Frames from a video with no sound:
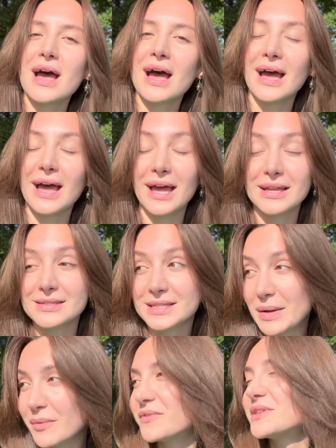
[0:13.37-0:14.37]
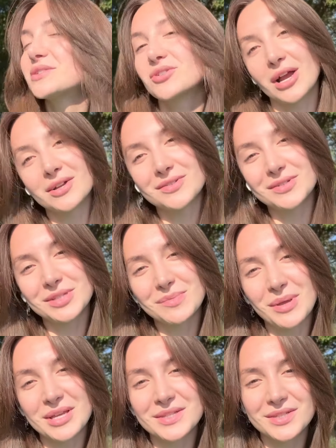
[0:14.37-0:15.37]
and some of the struggles
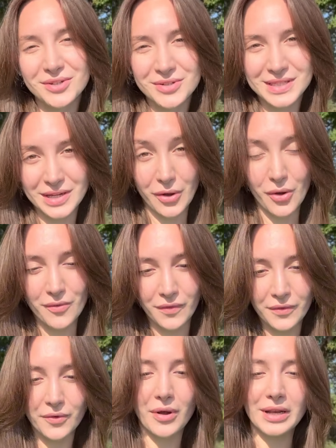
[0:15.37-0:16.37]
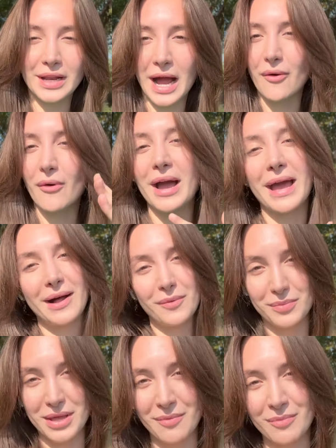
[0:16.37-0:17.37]
my students are going through and how I help
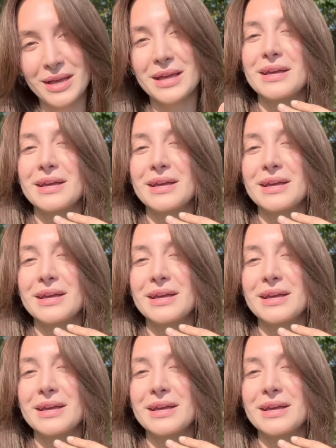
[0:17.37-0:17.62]
them